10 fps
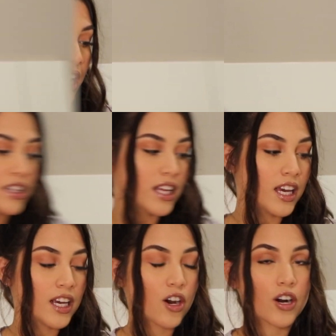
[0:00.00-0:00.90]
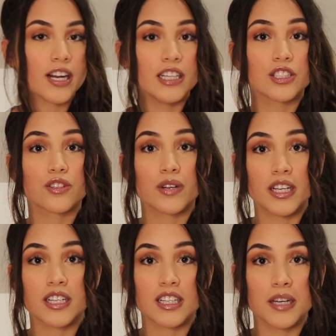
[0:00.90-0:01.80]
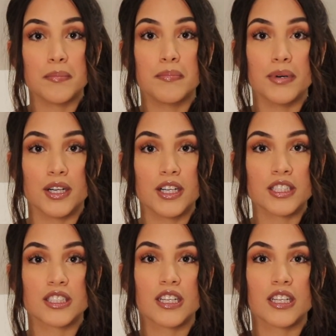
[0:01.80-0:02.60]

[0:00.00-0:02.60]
Another thing are his crinkly books.